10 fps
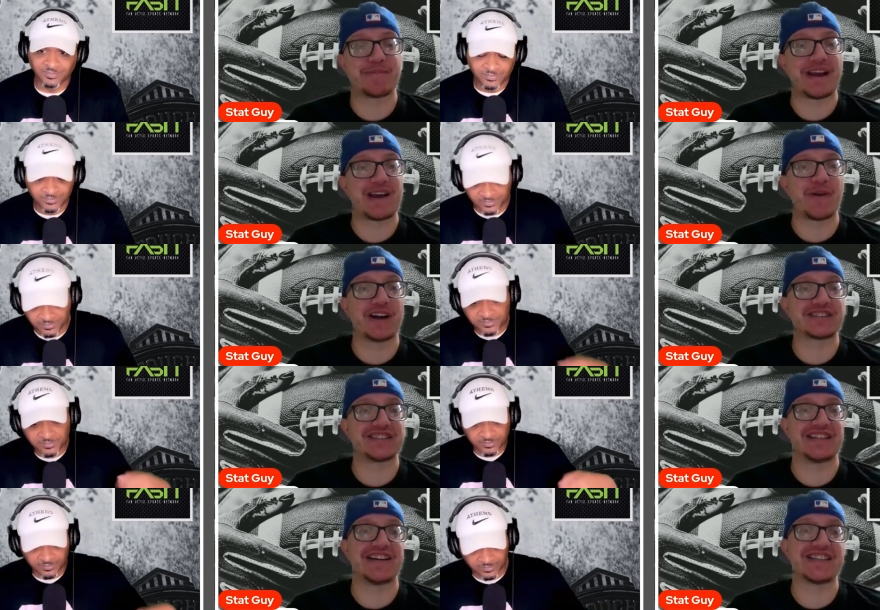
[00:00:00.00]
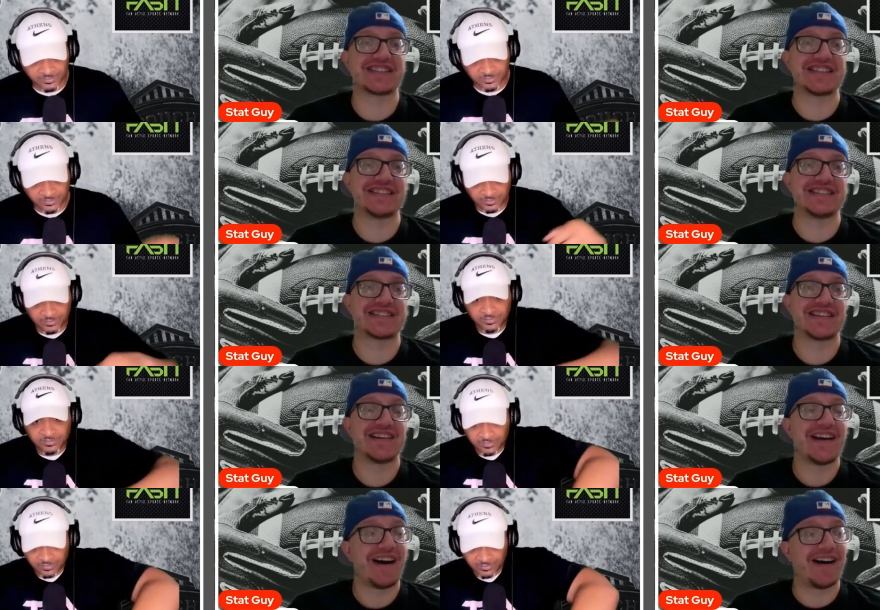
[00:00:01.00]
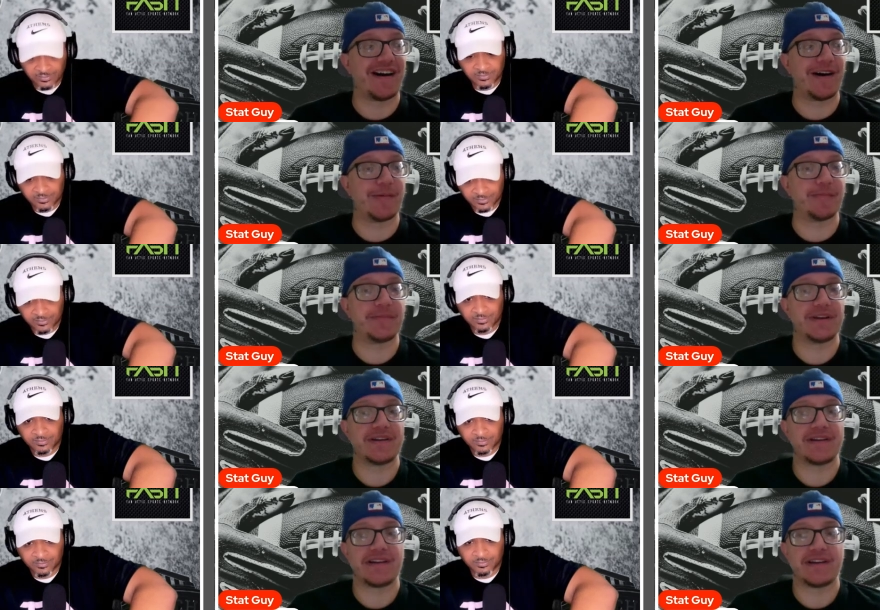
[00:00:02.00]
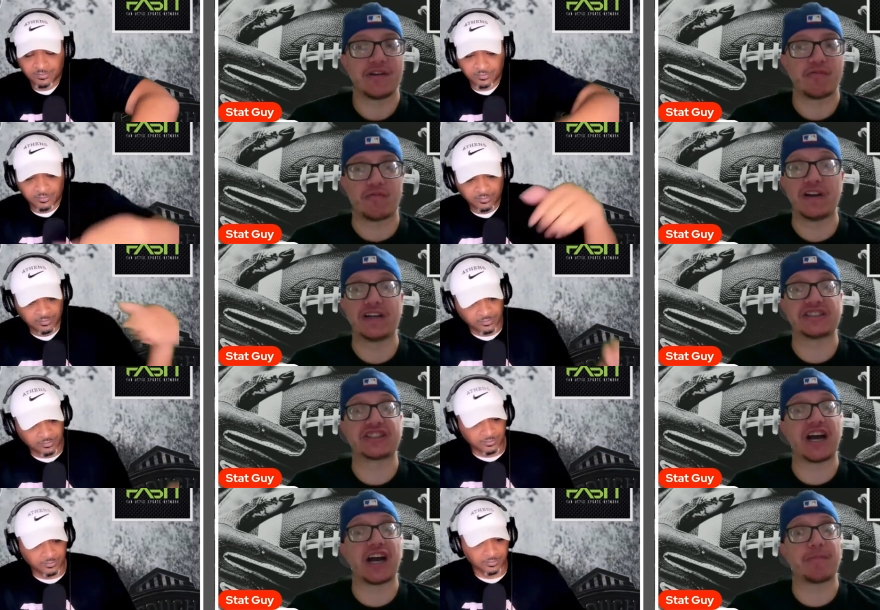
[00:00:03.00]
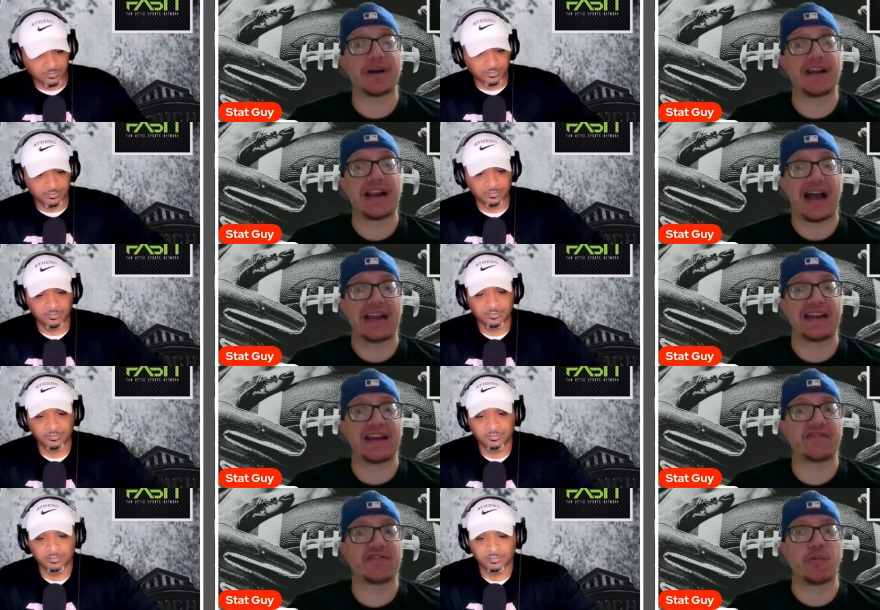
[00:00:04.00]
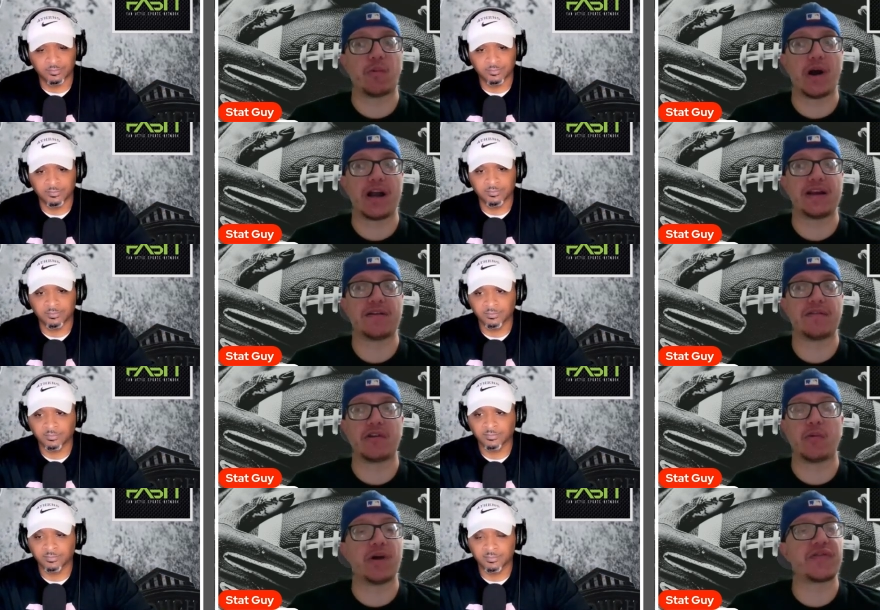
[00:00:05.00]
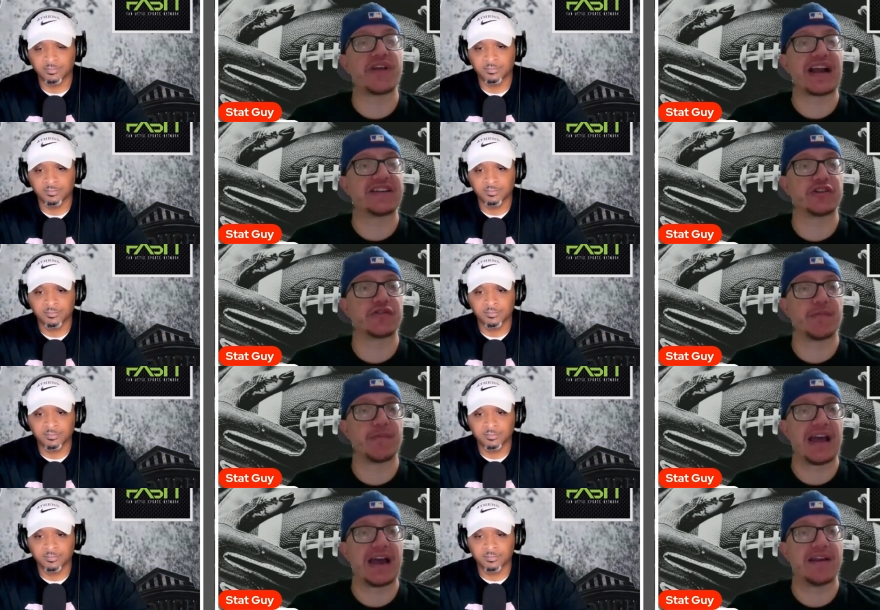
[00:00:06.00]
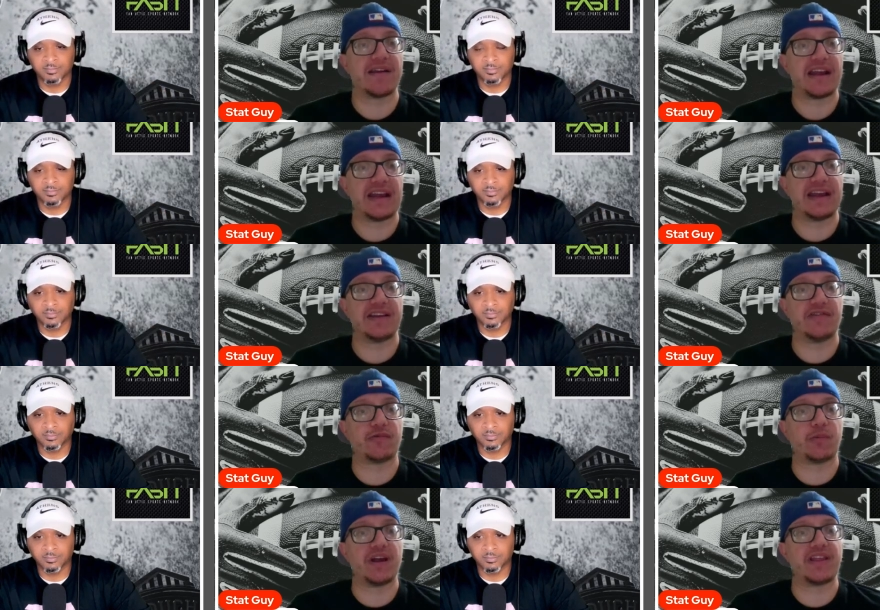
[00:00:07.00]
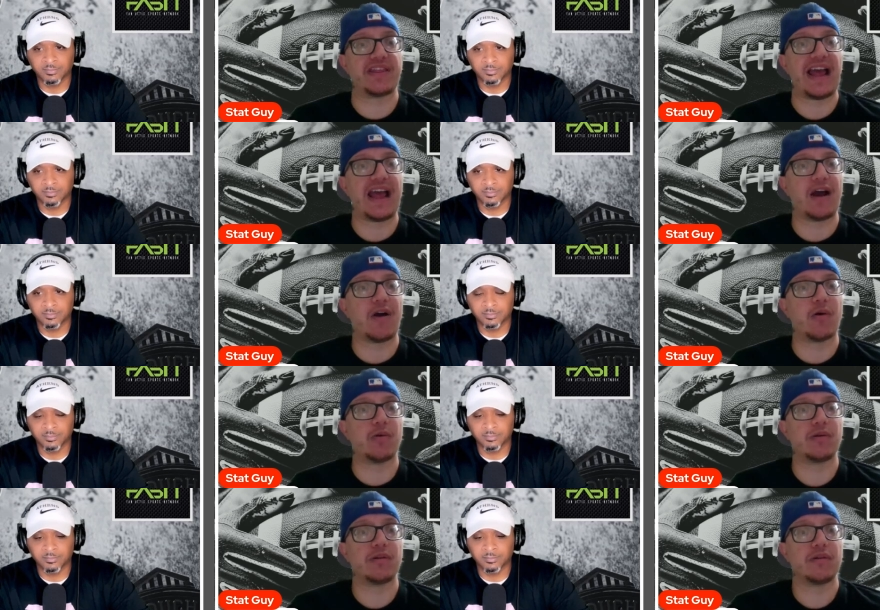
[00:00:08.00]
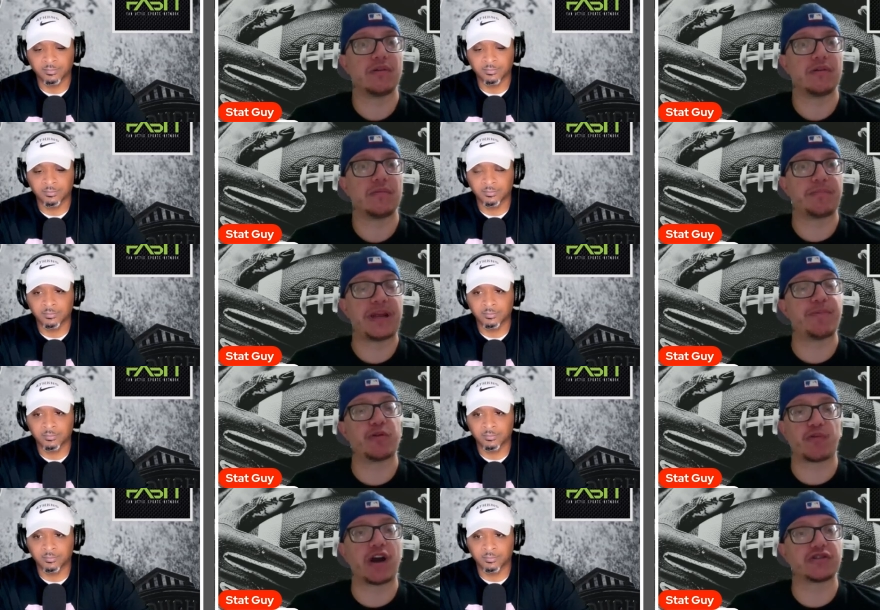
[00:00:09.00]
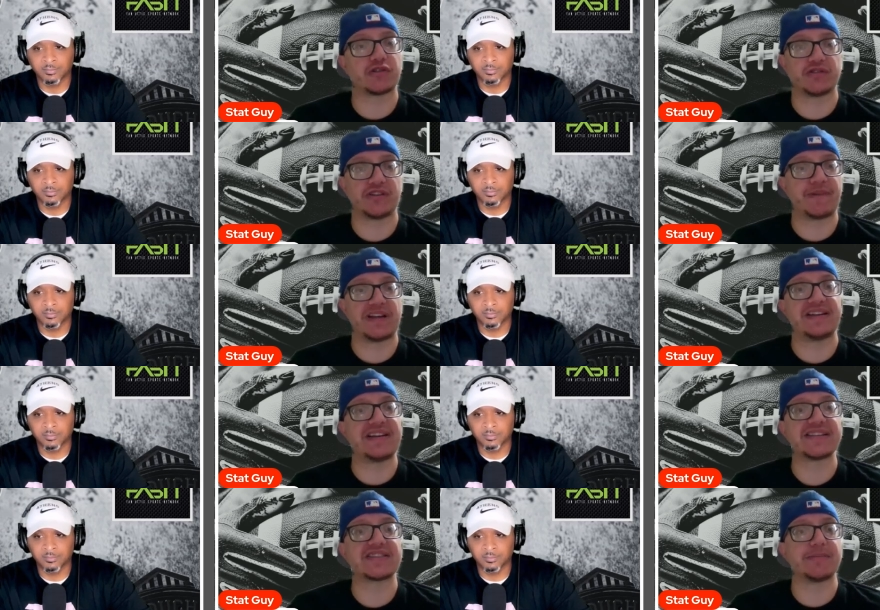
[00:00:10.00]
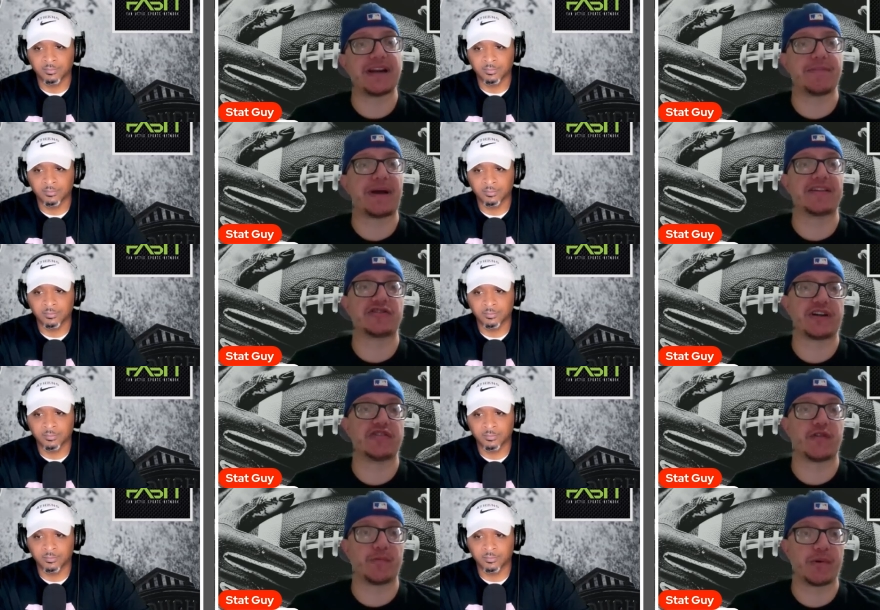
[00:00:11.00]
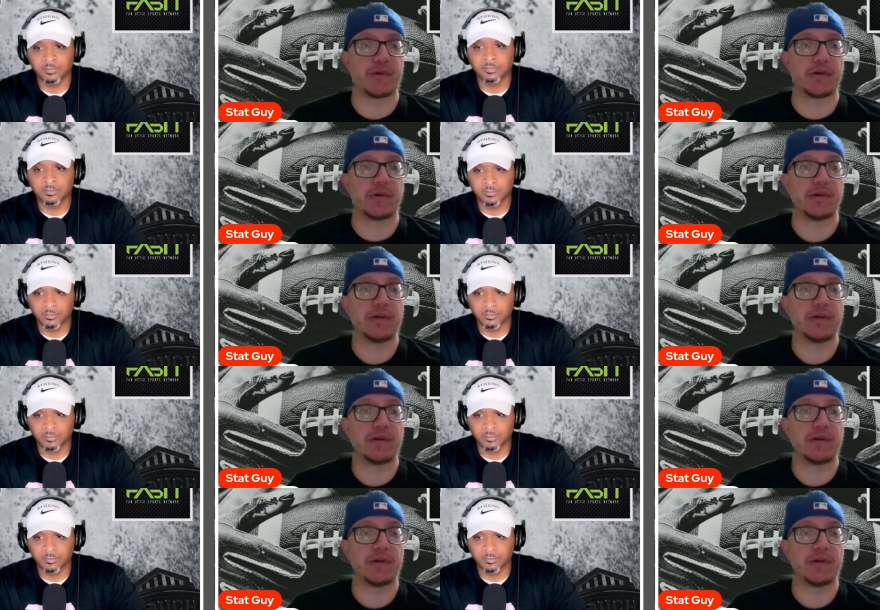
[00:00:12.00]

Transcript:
Speaker 1: bad Washington Huskies. Um, really a shock, but I guess the one the one thing I took from that is with how people's rosters have been decimated by the transfer portal.